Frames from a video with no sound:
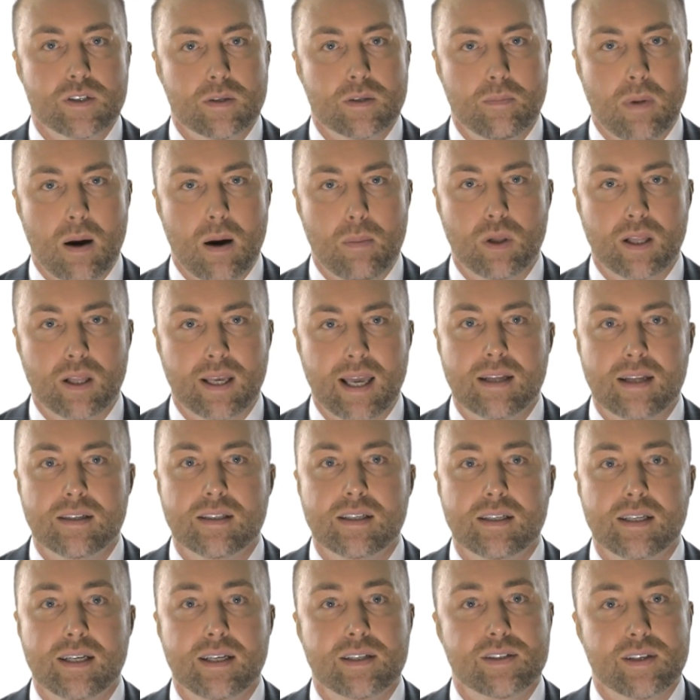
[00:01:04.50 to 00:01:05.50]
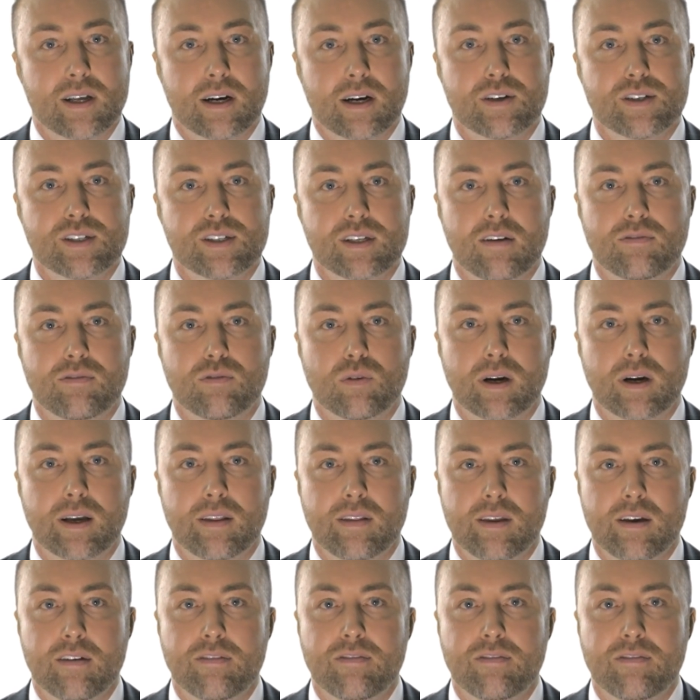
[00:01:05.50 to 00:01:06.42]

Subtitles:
and public entities that are suffering the